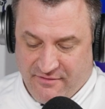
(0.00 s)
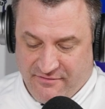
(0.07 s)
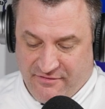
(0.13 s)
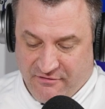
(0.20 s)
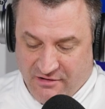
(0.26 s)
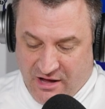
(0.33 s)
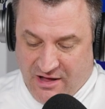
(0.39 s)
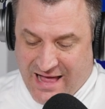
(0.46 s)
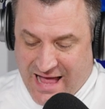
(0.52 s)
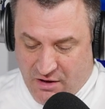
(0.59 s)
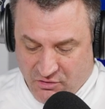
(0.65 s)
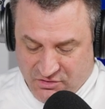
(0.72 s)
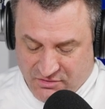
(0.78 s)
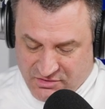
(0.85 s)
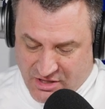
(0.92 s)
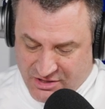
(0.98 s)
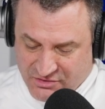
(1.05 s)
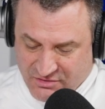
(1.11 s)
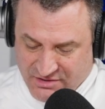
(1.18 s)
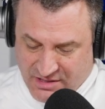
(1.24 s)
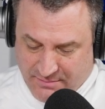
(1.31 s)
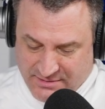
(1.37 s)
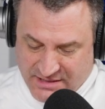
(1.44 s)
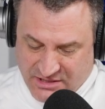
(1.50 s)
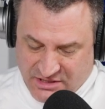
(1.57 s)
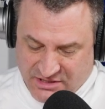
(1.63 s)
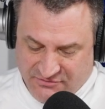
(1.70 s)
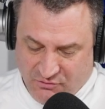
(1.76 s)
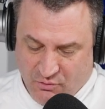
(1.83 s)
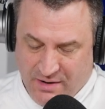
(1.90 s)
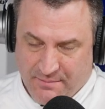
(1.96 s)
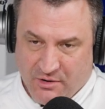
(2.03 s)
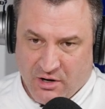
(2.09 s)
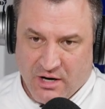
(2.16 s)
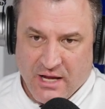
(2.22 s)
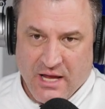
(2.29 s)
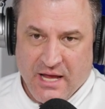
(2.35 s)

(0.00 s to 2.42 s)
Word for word: Pharrell House was also in double digits for Whitmer.